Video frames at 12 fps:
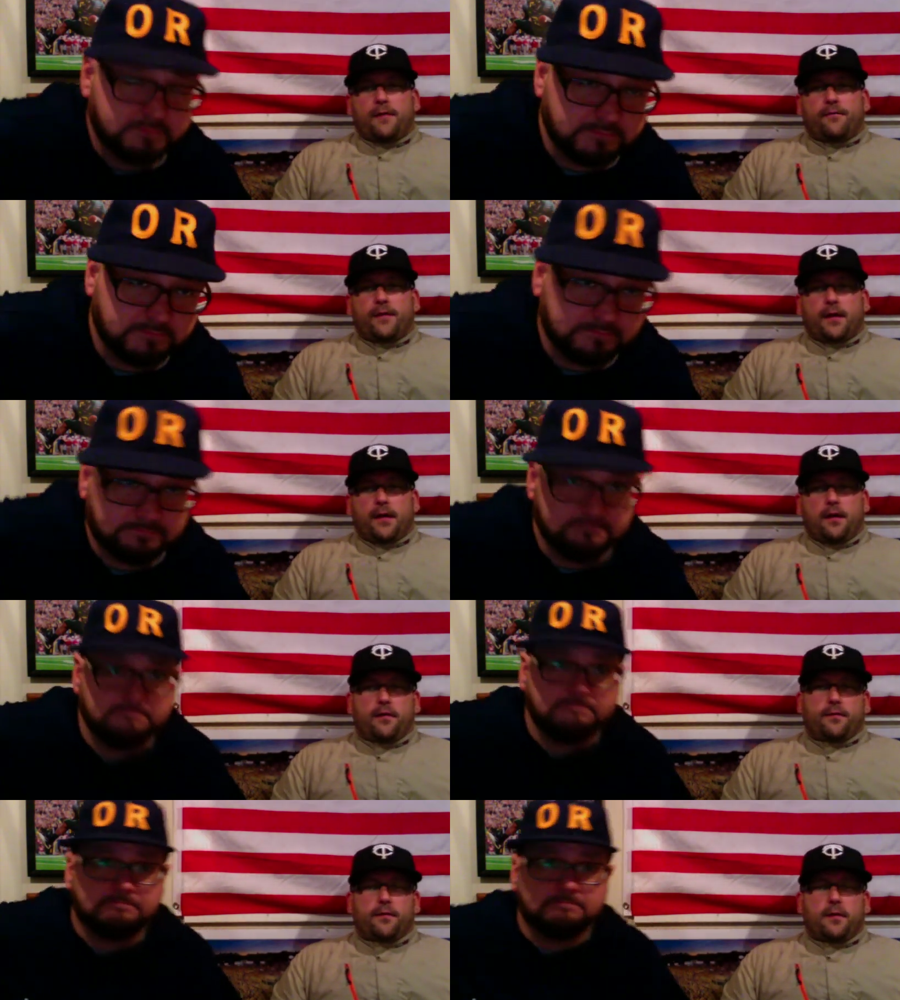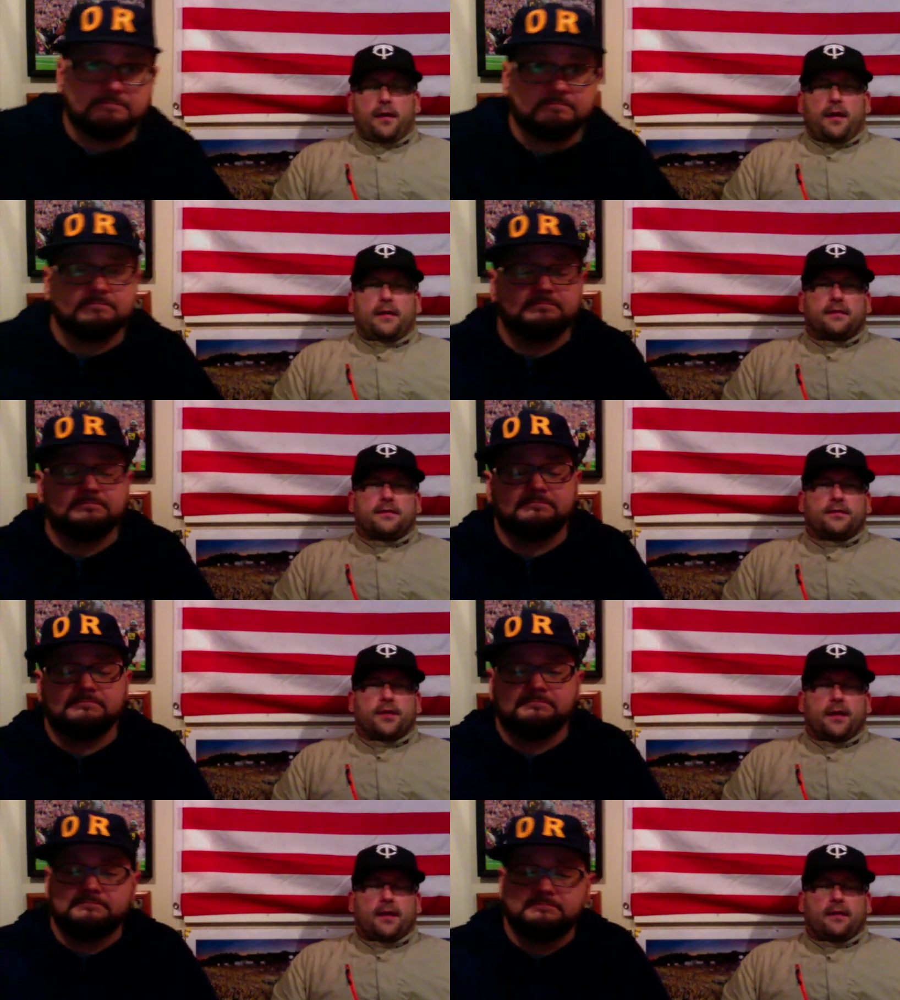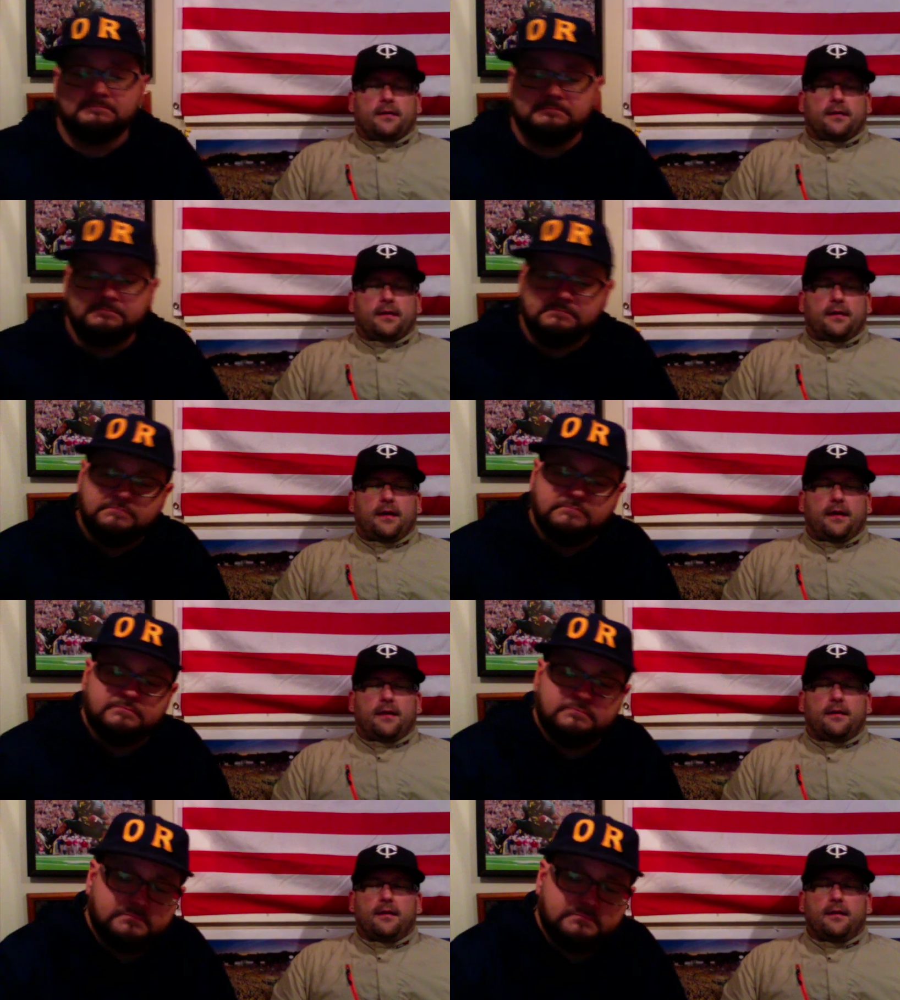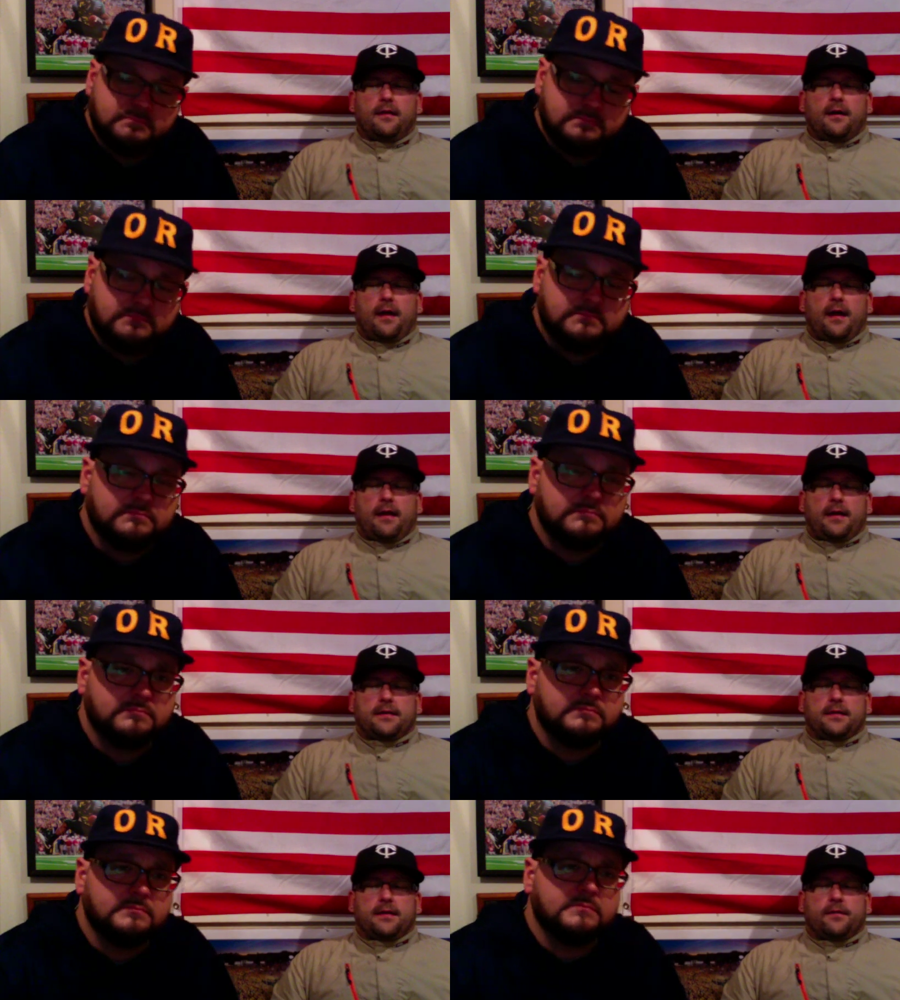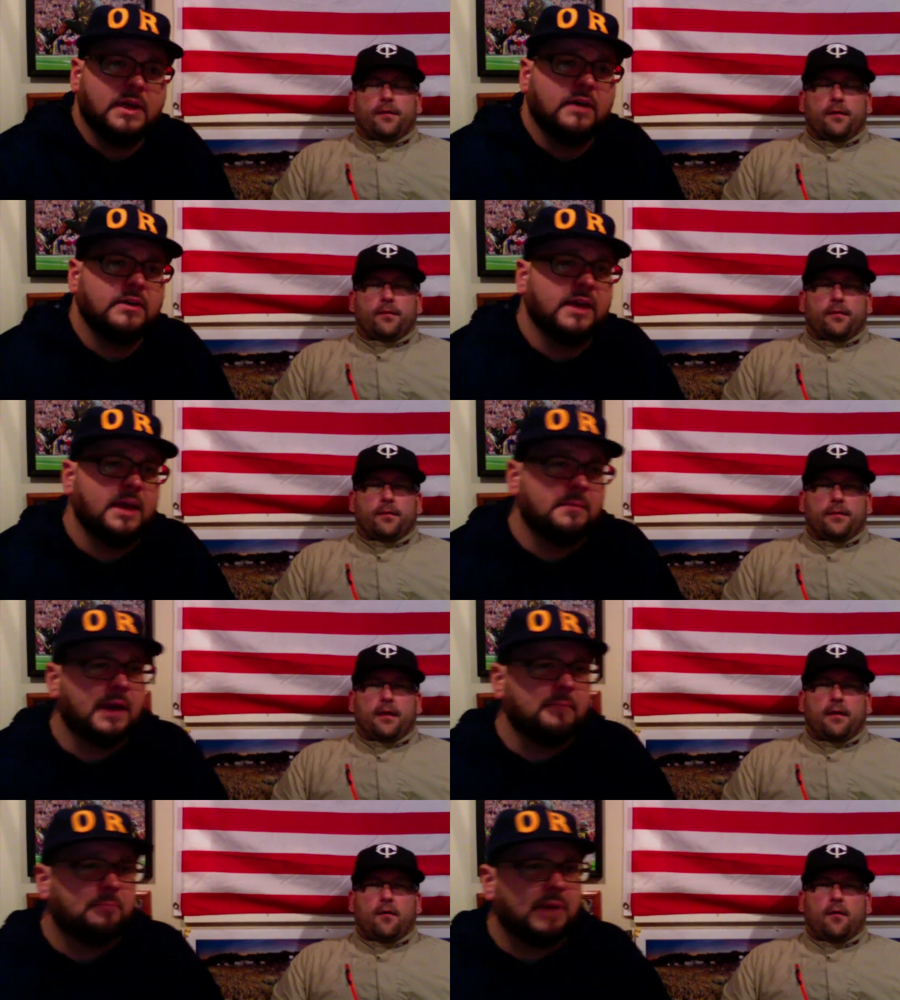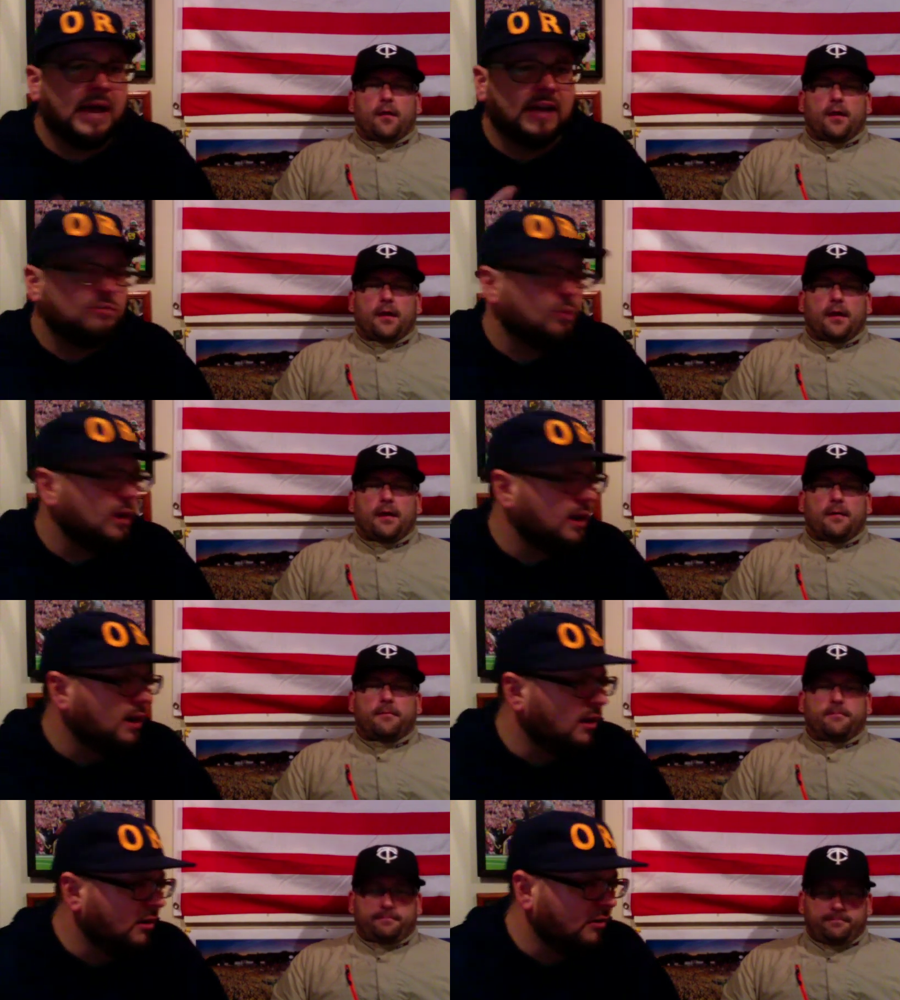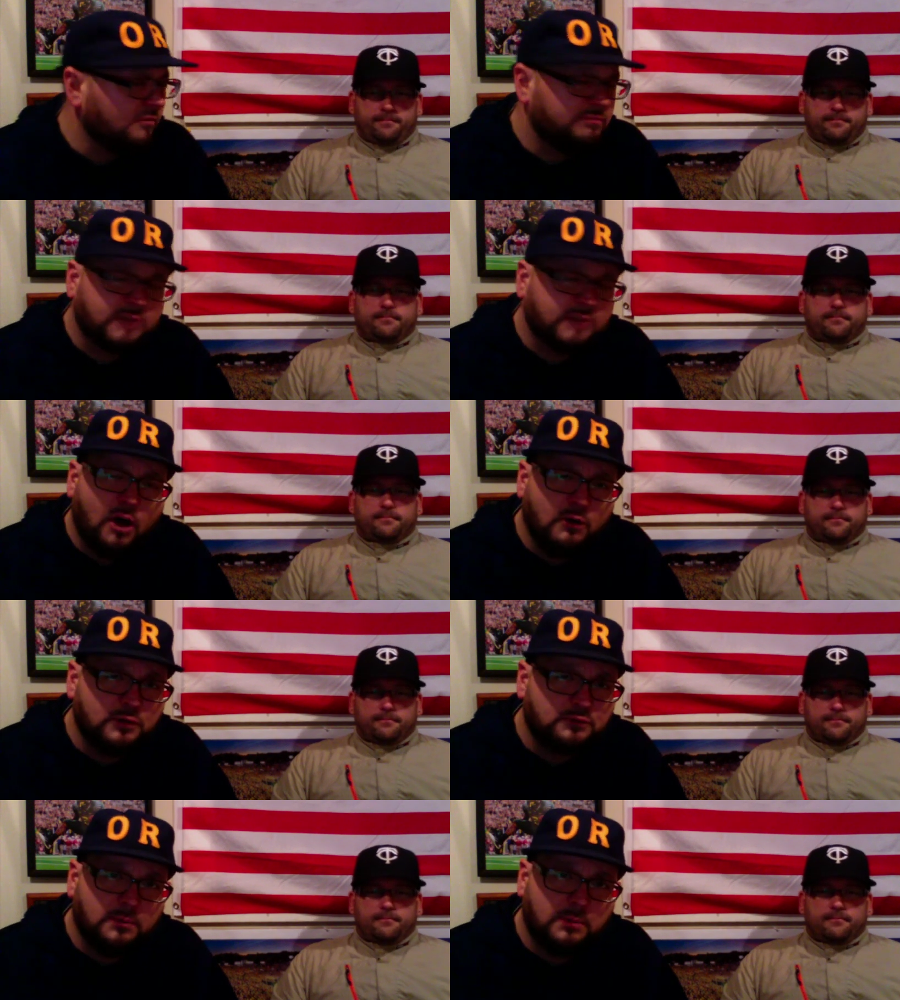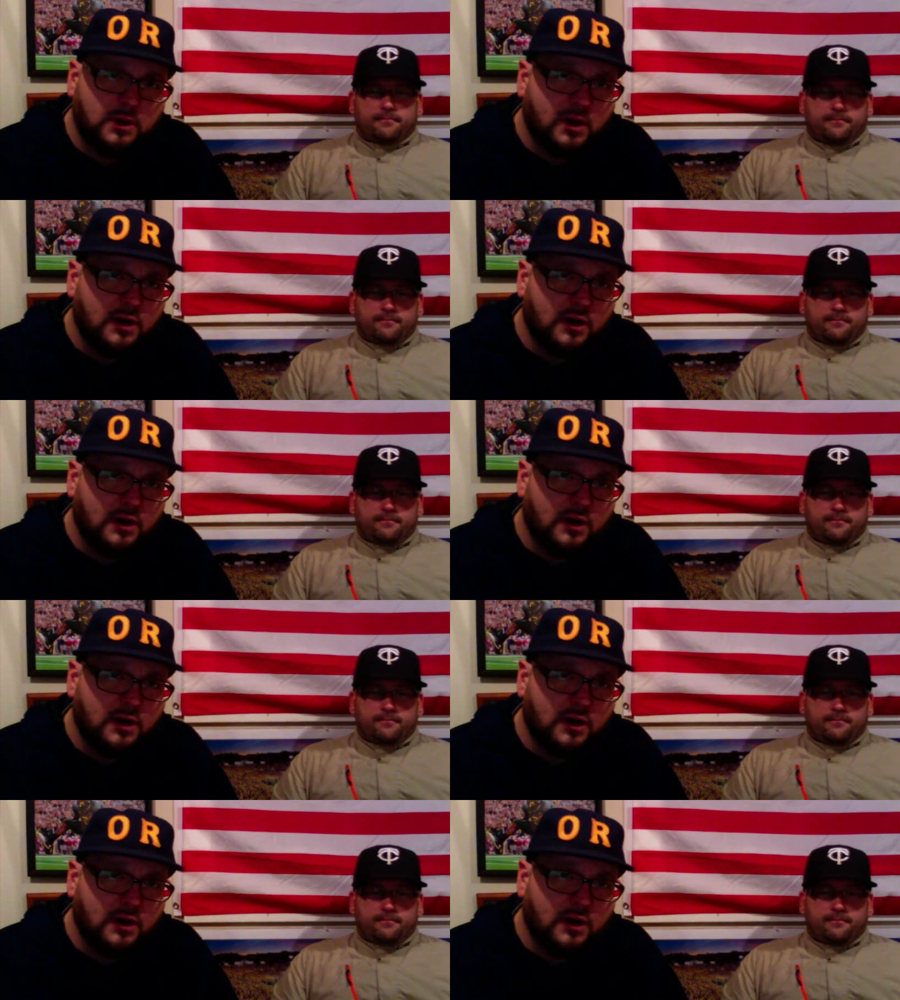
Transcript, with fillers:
Speaker 1: video if you want to check out the uh, highlights and info. Oh yeah, man! Uh, Pac-12,
Speaker 2: college football,